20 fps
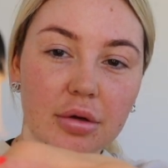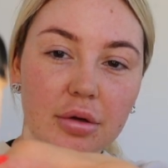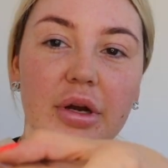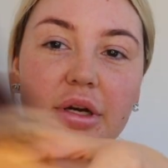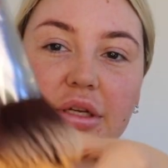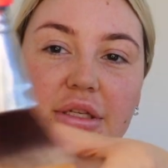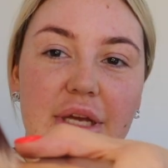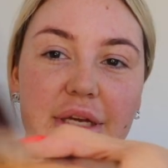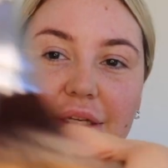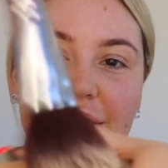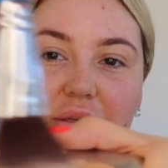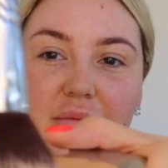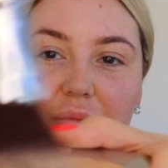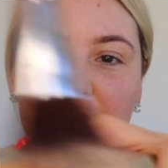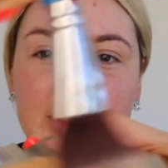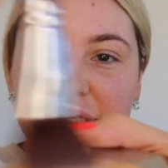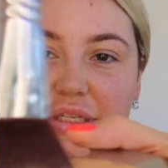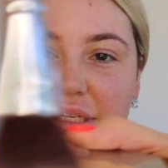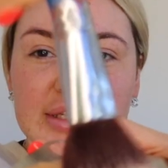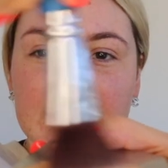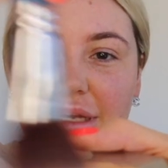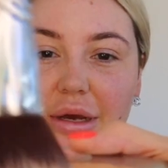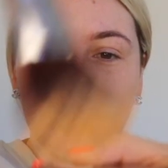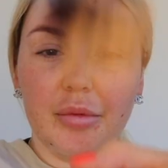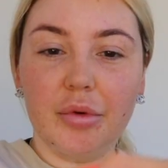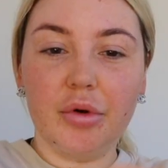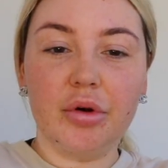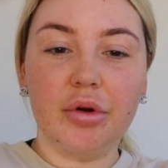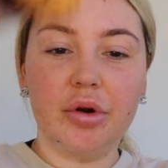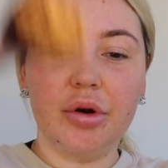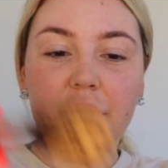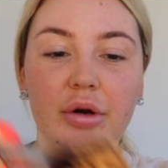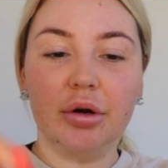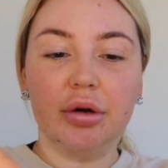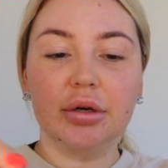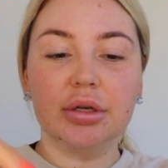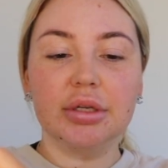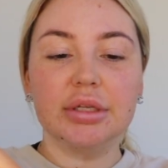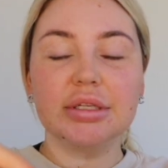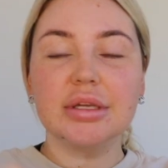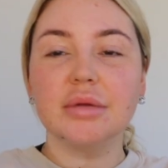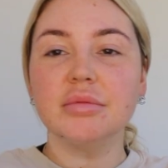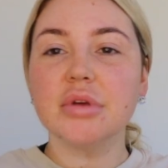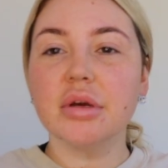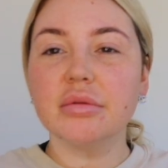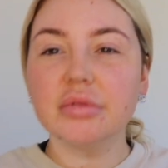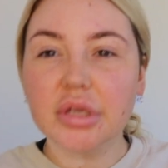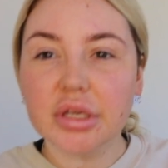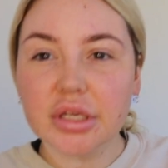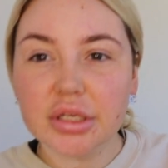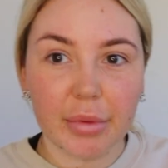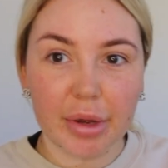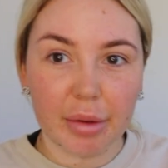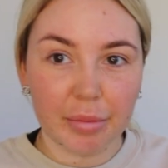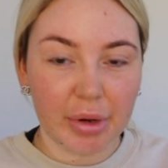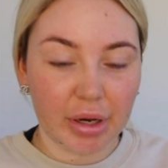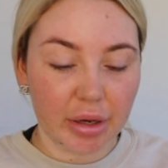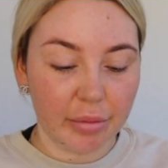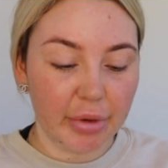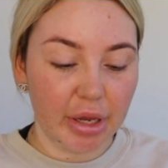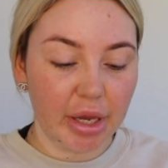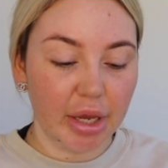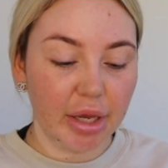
I just like to mix this up on, sometimes I use my back of my